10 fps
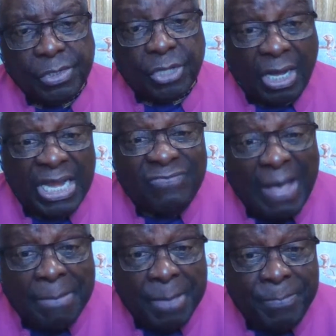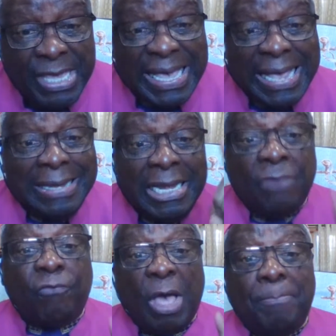Your liver may be a need
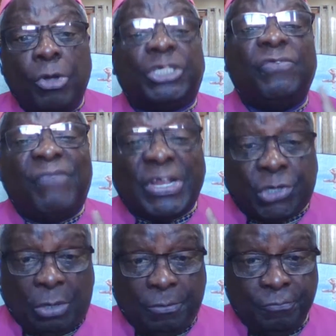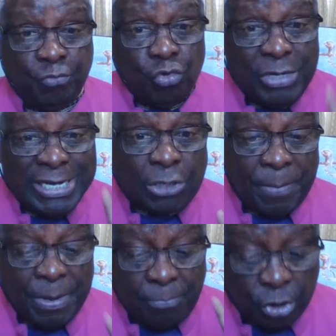for a motivation. You need to
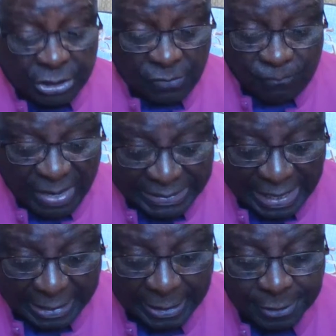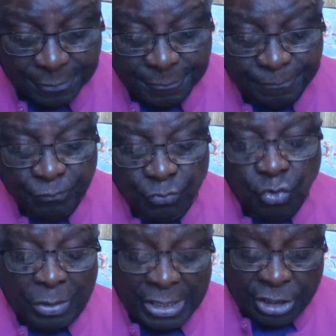be motivated.
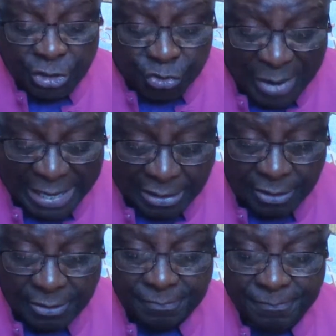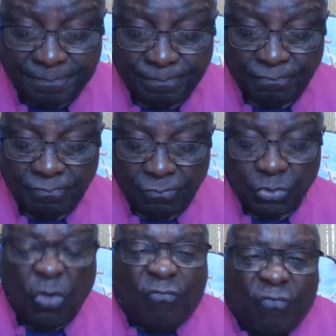You need the strength
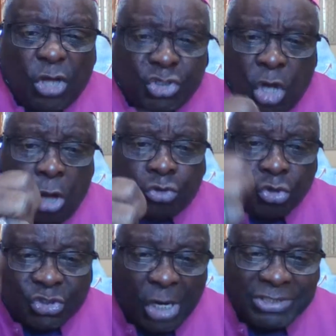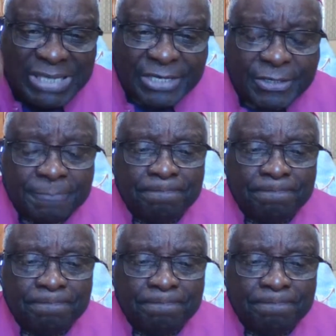to forge on to success.